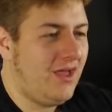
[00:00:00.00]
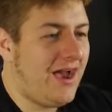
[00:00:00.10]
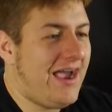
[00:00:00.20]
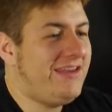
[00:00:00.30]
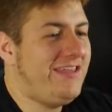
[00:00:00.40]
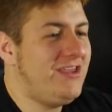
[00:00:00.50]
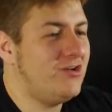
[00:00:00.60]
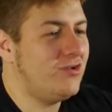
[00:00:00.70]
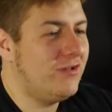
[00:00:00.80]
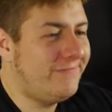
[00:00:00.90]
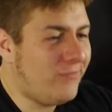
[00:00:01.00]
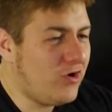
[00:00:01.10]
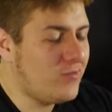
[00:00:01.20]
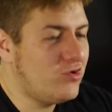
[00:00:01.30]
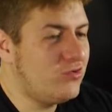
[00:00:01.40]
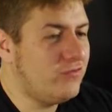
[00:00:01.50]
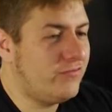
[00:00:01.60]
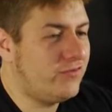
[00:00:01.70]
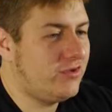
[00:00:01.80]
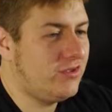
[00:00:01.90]
Ideal. Four
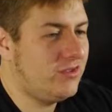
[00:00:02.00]
moves.